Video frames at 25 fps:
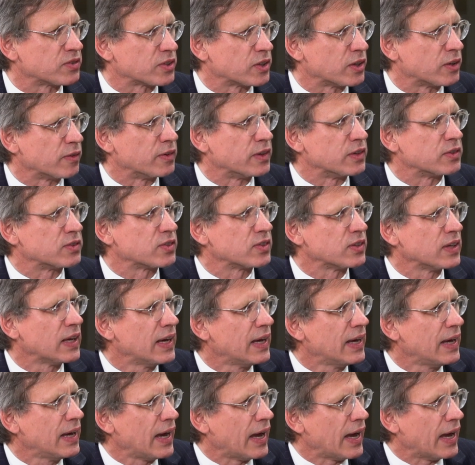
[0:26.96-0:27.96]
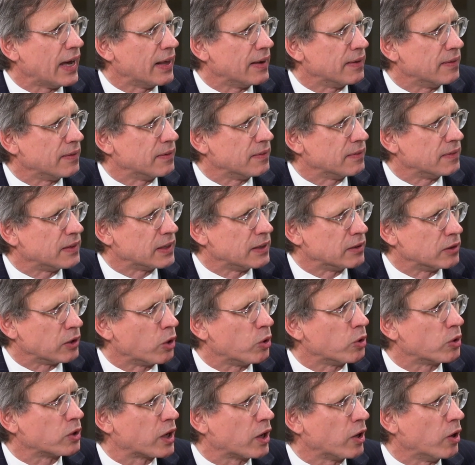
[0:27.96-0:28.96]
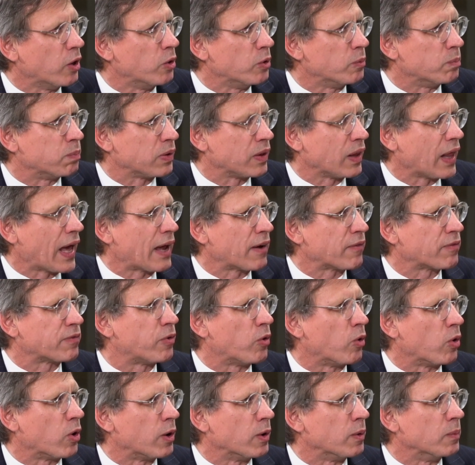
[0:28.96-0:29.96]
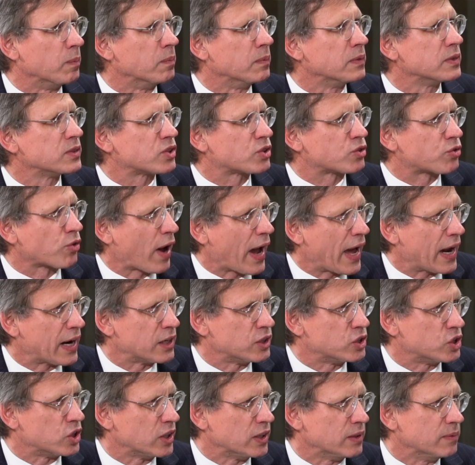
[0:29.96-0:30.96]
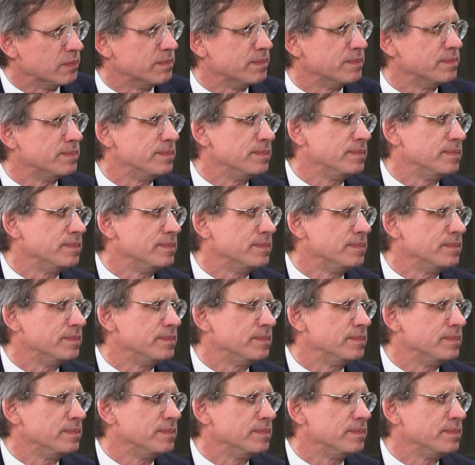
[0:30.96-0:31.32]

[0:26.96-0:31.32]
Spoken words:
as a service and the low-code platform strategy.